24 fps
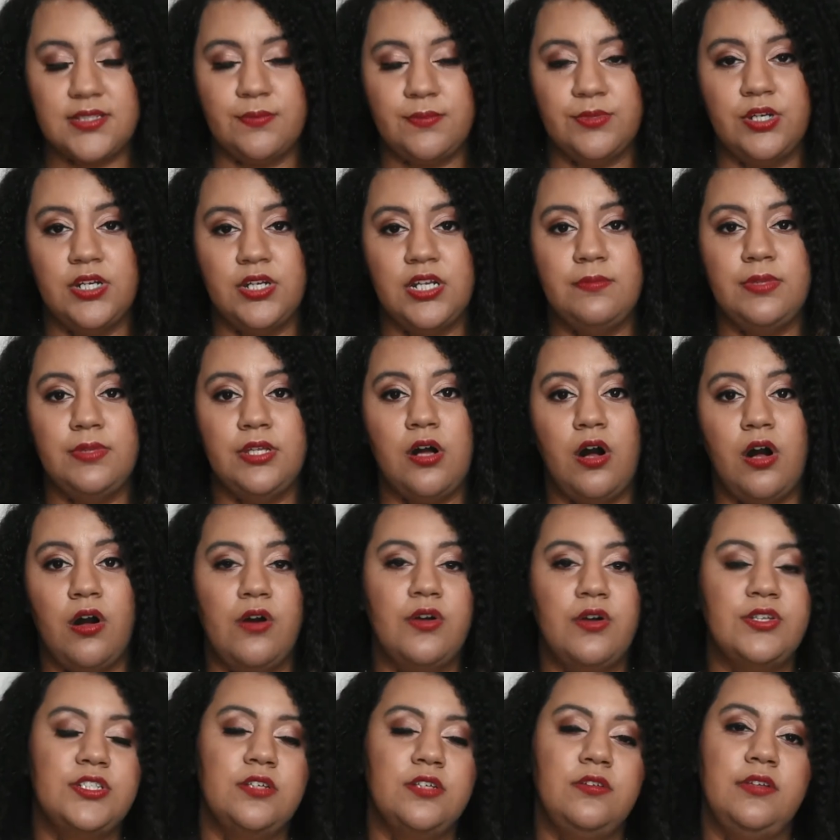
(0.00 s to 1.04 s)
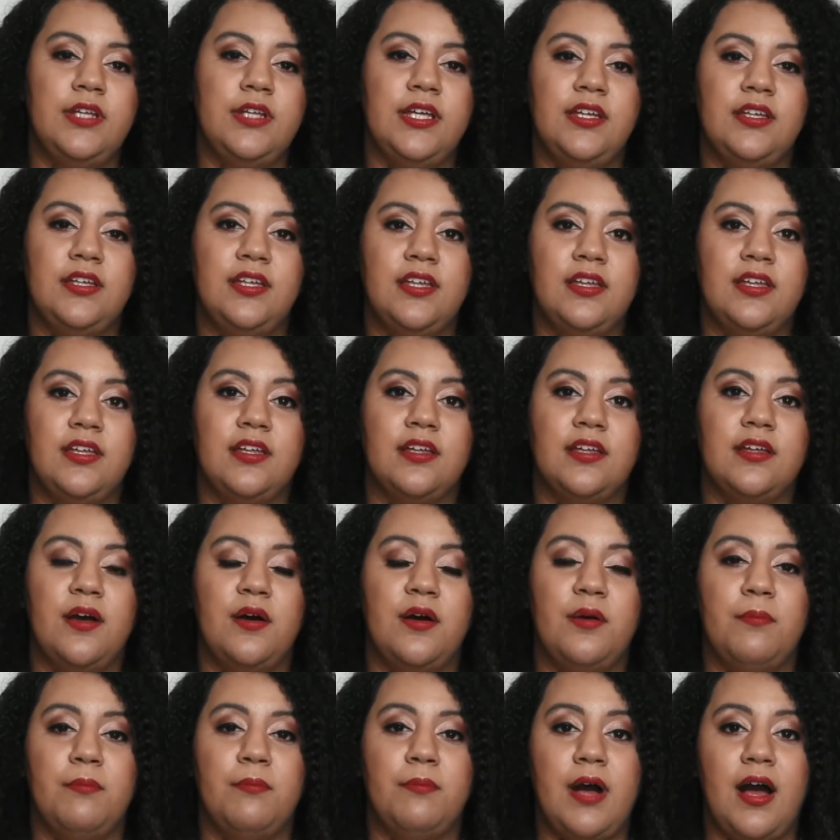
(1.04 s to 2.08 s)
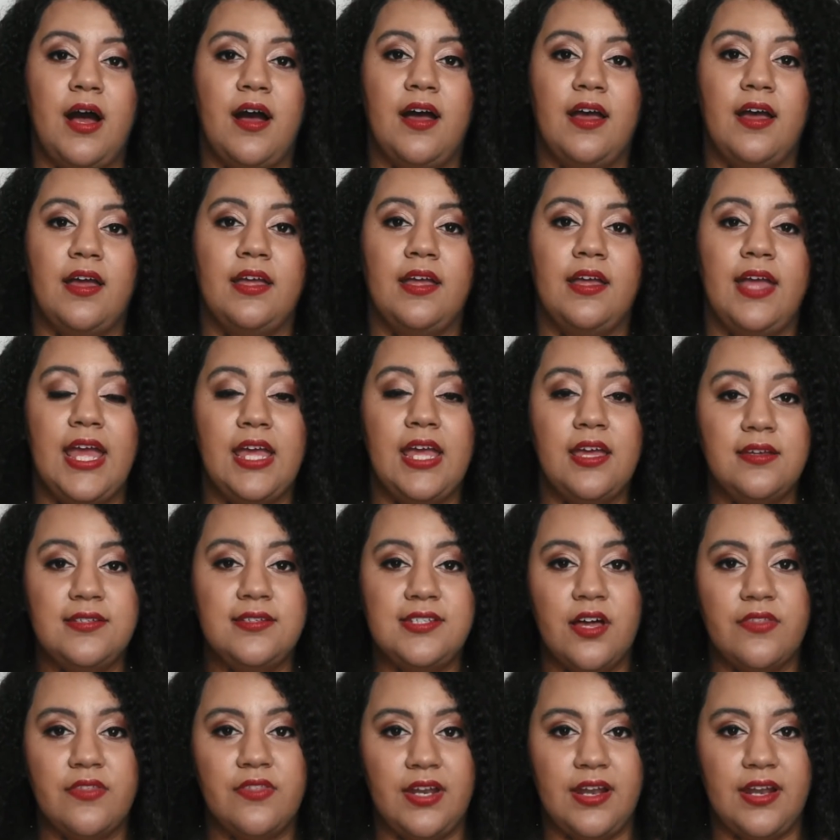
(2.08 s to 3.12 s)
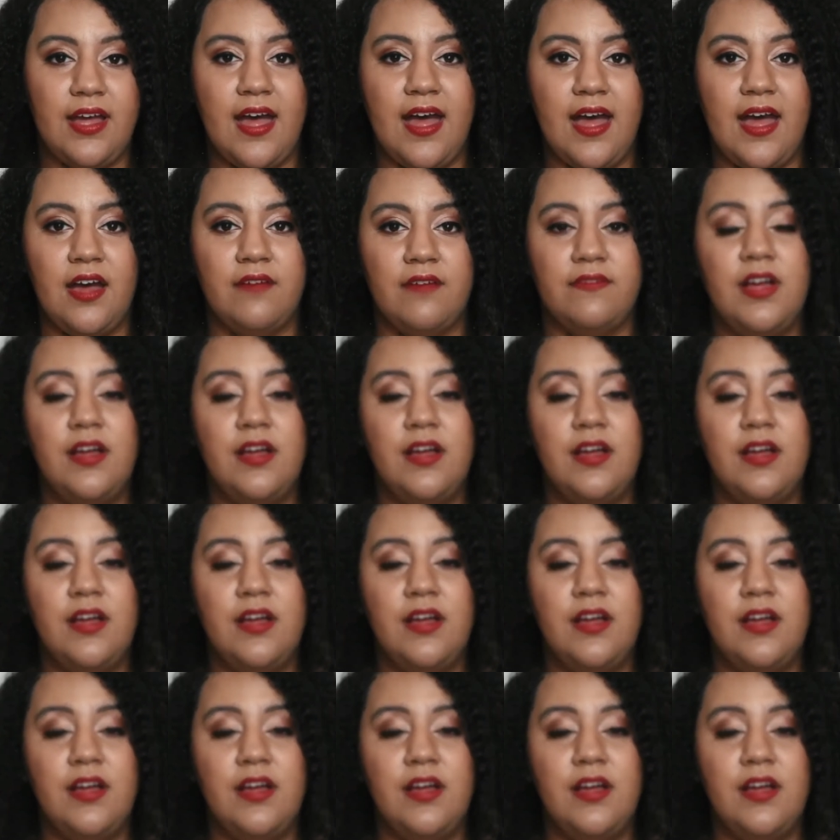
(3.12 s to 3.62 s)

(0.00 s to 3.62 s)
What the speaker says: I'm going to be also linking my handout that I have,